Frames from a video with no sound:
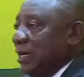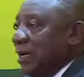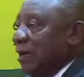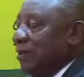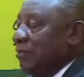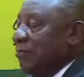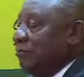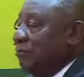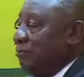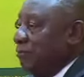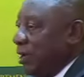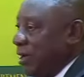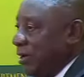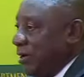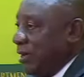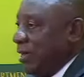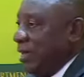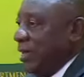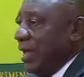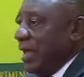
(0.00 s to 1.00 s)
a
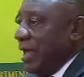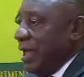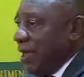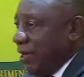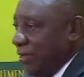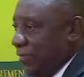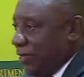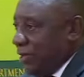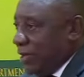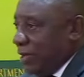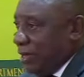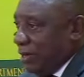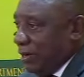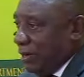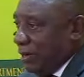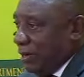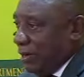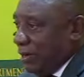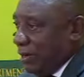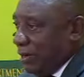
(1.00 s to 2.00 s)
very
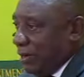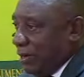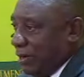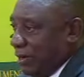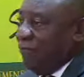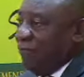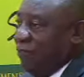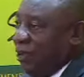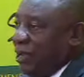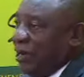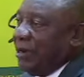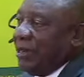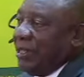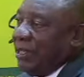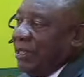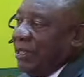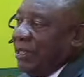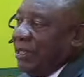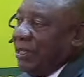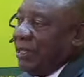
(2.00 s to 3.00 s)
ethical, a
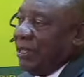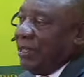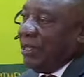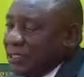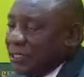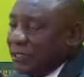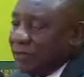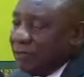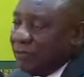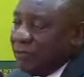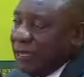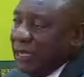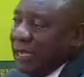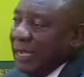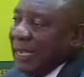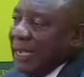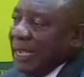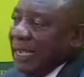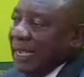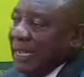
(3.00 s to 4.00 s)
very effective
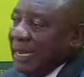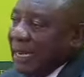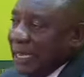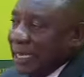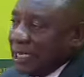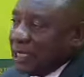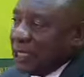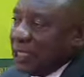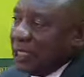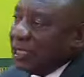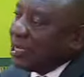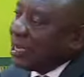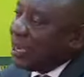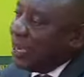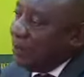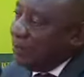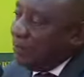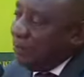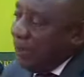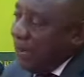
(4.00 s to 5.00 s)
election
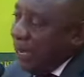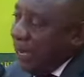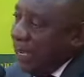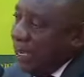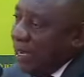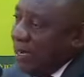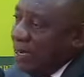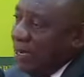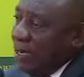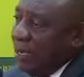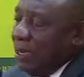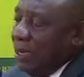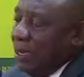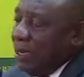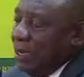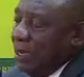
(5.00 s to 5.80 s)
campaign,